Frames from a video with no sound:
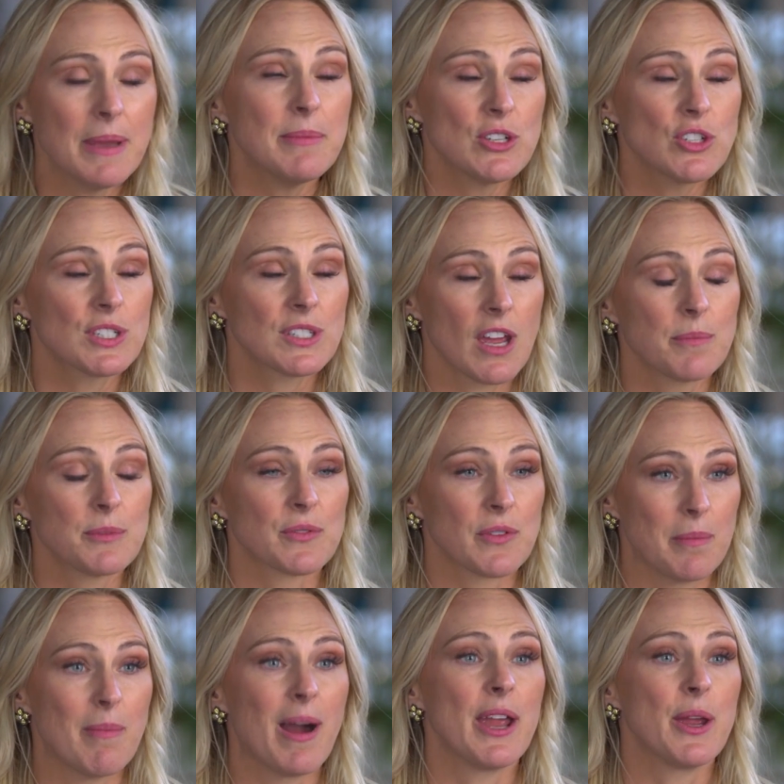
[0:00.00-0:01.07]
maybe it just comes
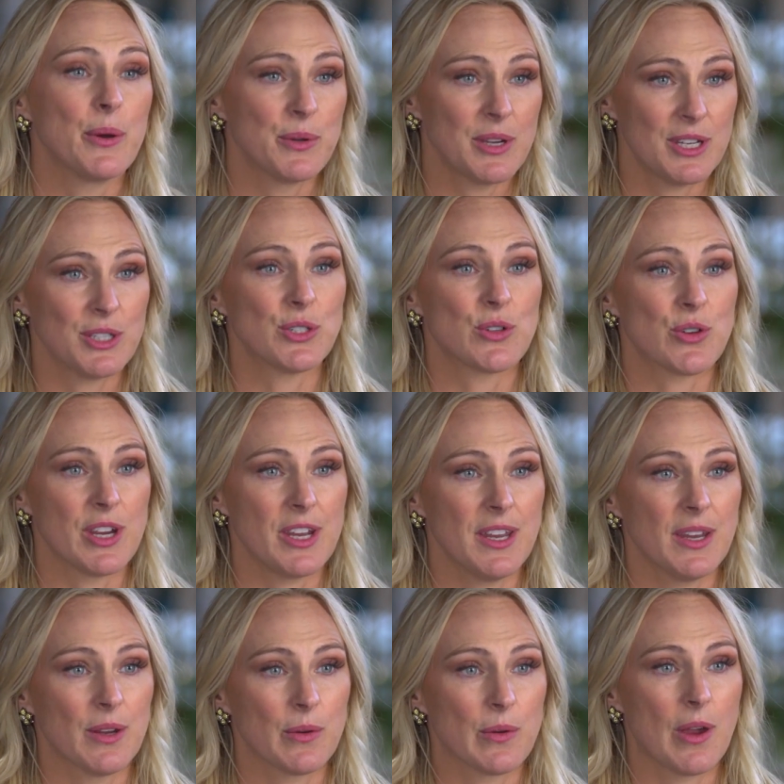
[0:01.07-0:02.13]
from my own history.